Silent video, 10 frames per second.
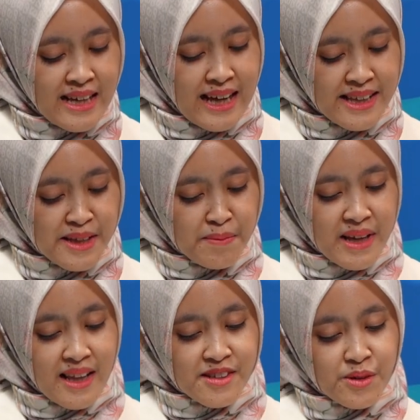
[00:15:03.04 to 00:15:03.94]
I think
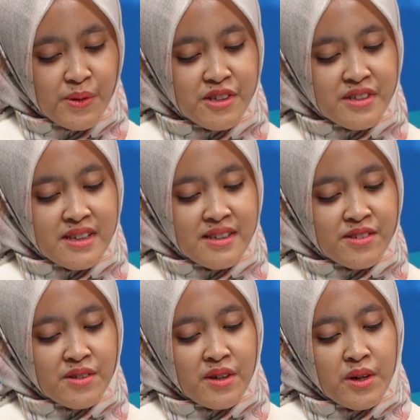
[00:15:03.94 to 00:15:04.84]
my last question
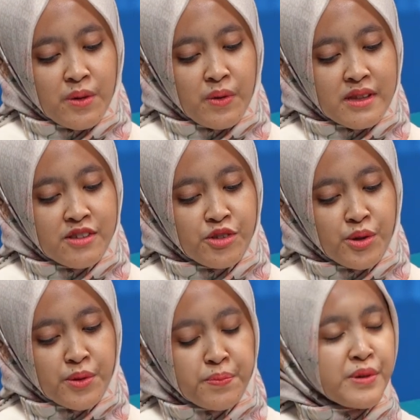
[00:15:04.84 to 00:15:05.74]
is, what is
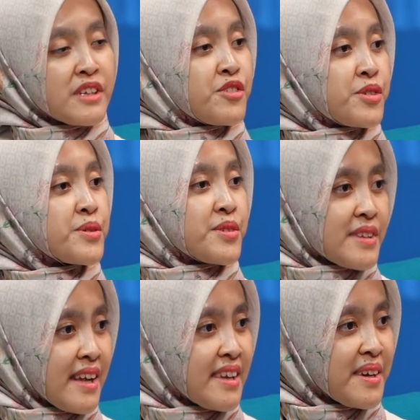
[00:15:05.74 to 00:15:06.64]
your breakthrough
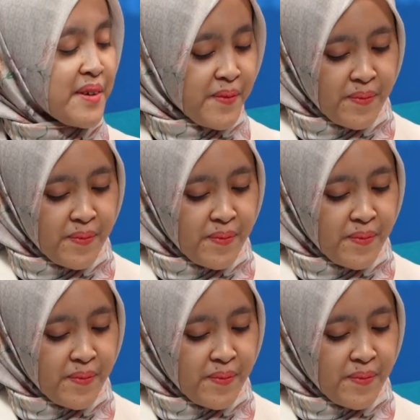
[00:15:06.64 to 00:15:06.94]
study